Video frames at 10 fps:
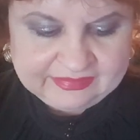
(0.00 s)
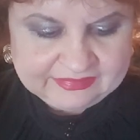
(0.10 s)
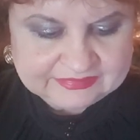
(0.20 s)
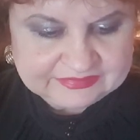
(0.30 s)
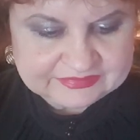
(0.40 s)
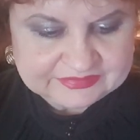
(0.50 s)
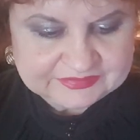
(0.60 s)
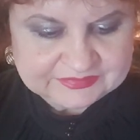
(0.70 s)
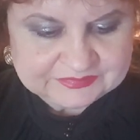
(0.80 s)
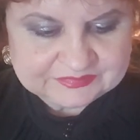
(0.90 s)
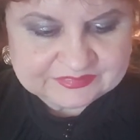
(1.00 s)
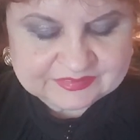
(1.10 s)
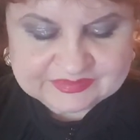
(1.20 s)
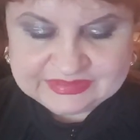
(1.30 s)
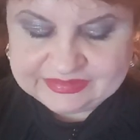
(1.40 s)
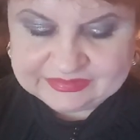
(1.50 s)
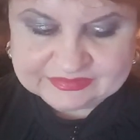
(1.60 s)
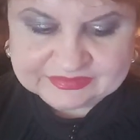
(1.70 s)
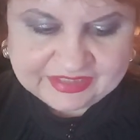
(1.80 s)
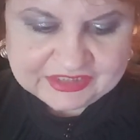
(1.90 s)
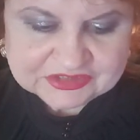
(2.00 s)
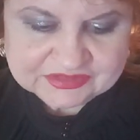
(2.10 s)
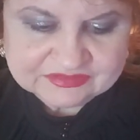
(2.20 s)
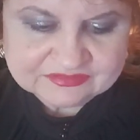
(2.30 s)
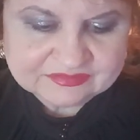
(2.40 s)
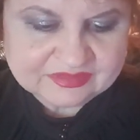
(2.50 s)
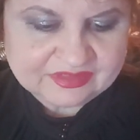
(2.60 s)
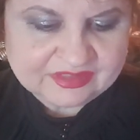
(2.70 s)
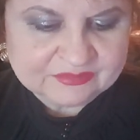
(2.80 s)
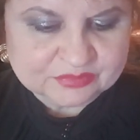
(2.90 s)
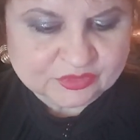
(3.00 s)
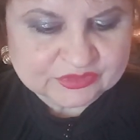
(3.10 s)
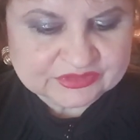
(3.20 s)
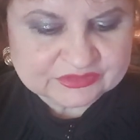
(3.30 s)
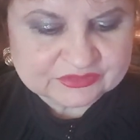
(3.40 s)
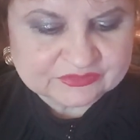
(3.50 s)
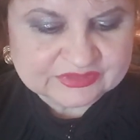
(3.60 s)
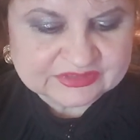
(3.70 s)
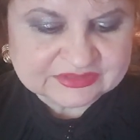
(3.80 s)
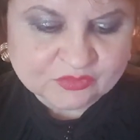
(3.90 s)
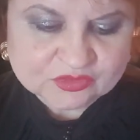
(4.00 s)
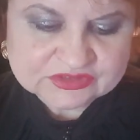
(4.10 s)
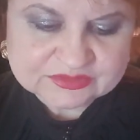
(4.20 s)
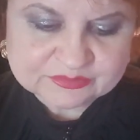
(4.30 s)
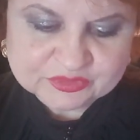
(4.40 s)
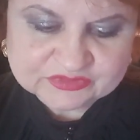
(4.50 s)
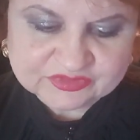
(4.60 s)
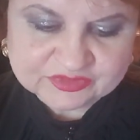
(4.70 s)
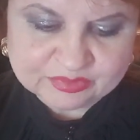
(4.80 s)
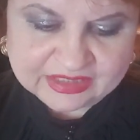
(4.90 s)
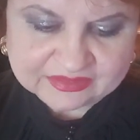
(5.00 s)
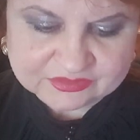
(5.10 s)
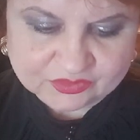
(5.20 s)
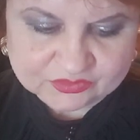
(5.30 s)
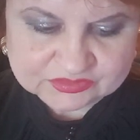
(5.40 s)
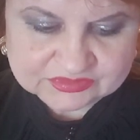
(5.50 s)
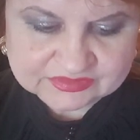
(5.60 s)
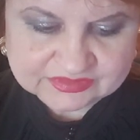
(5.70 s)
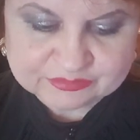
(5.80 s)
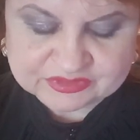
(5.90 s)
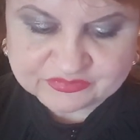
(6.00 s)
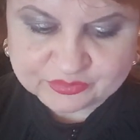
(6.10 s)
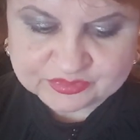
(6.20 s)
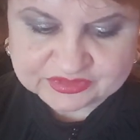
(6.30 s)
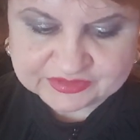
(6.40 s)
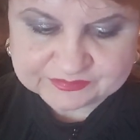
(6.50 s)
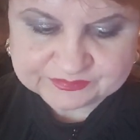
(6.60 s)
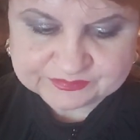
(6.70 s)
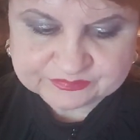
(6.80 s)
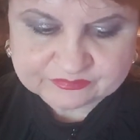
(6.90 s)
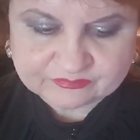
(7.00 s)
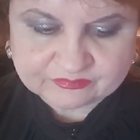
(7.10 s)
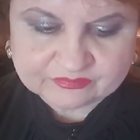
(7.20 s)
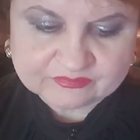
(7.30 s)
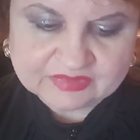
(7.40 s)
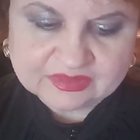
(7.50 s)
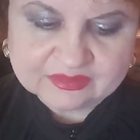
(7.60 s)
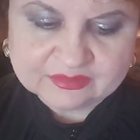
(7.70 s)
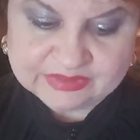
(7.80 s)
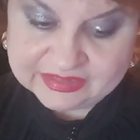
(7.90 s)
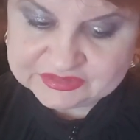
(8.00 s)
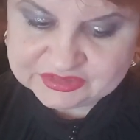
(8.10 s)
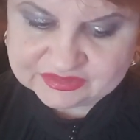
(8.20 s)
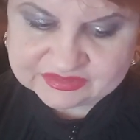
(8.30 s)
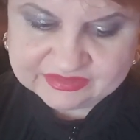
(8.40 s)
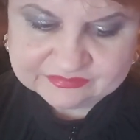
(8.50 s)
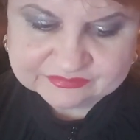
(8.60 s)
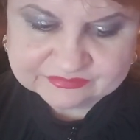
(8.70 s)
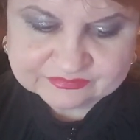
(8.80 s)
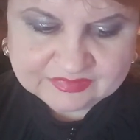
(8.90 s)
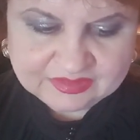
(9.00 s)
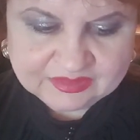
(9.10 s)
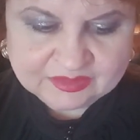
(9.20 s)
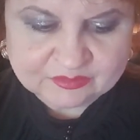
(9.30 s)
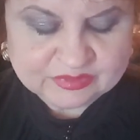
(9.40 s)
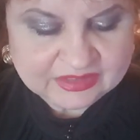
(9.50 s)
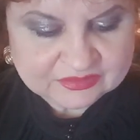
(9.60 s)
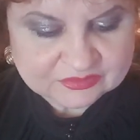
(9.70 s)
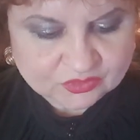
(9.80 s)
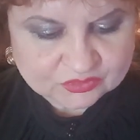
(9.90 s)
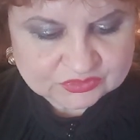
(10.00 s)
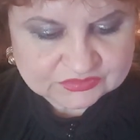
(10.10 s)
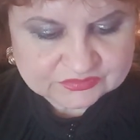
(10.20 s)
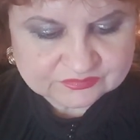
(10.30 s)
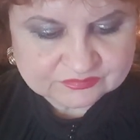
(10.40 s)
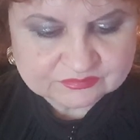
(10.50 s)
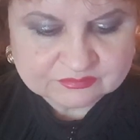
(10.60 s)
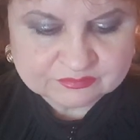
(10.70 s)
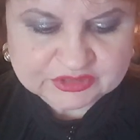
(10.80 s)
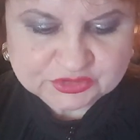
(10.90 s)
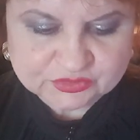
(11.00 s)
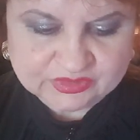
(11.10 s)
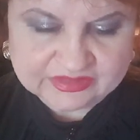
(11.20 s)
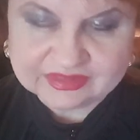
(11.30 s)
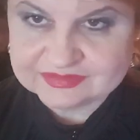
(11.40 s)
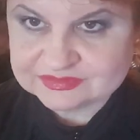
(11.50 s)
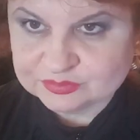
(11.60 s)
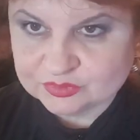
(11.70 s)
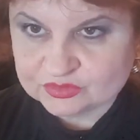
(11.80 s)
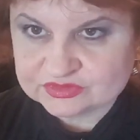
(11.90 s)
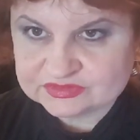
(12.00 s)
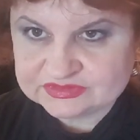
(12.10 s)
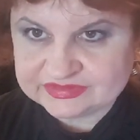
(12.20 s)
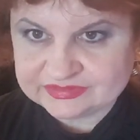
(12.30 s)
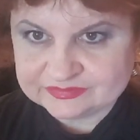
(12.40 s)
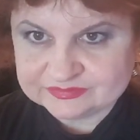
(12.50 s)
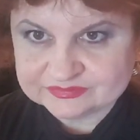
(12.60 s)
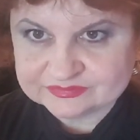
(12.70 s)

And the creation embroidered with the most beautiful black notes in perfumery: black cherry, black rose, patchouli, and smoked tea.